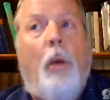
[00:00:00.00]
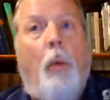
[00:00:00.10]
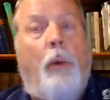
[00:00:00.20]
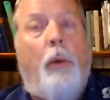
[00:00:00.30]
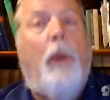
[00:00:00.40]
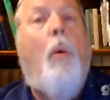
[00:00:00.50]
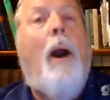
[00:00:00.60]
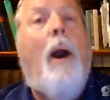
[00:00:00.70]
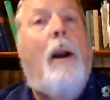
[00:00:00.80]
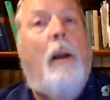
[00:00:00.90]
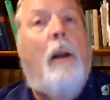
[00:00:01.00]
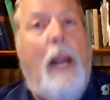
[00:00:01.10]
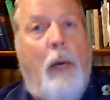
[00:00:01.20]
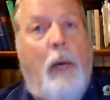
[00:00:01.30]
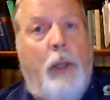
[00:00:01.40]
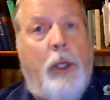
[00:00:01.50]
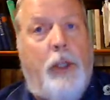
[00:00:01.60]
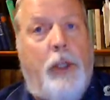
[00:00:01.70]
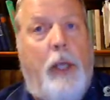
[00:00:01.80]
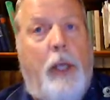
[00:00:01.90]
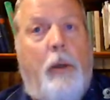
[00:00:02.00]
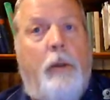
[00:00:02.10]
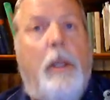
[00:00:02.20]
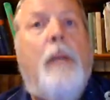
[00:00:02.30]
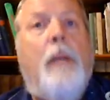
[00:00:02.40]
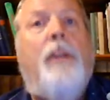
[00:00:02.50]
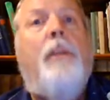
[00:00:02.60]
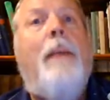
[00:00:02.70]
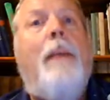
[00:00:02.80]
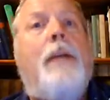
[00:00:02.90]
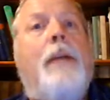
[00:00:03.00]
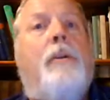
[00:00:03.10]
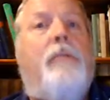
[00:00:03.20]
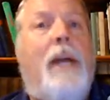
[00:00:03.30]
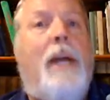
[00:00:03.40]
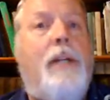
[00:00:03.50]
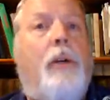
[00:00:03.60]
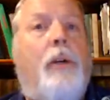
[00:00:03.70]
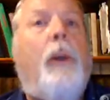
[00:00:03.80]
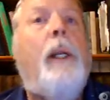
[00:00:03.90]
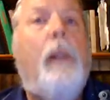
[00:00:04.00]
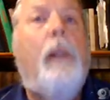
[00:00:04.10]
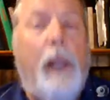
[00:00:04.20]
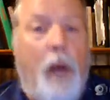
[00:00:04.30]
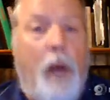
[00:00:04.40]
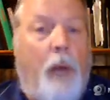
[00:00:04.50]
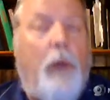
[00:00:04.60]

would require language skills that the Master of Science degree did not